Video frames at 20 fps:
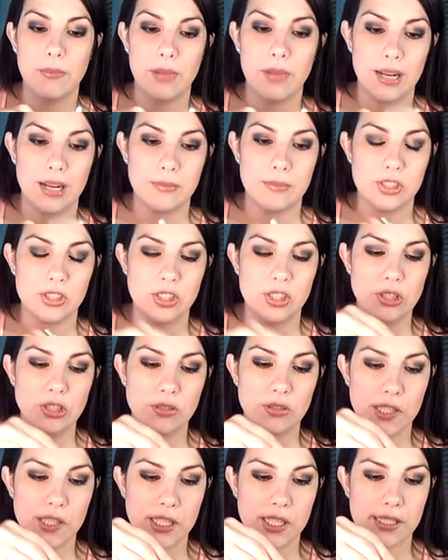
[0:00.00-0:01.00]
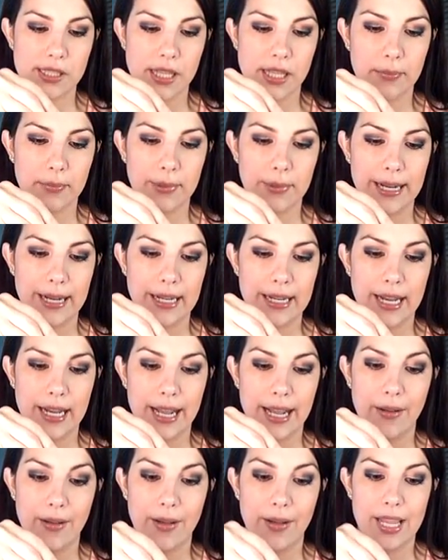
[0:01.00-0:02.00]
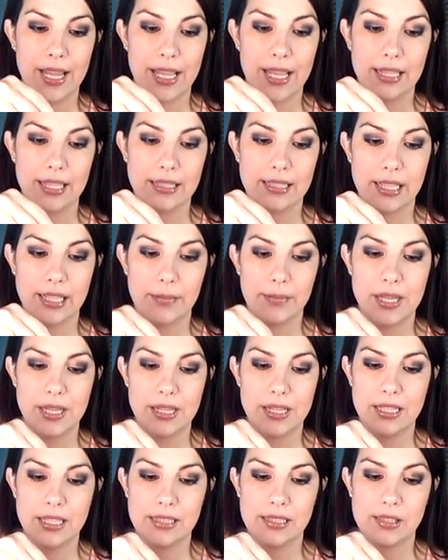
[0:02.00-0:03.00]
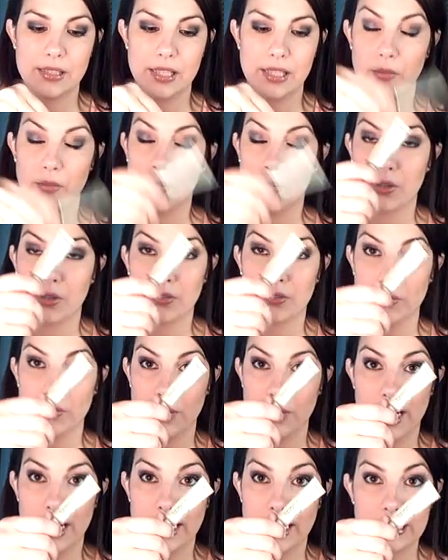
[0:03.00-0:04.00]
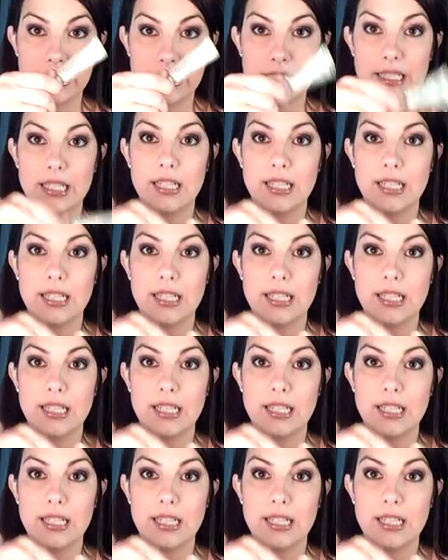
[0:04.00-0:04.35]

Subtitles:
But I'm just using this up right now, and I mean it works great.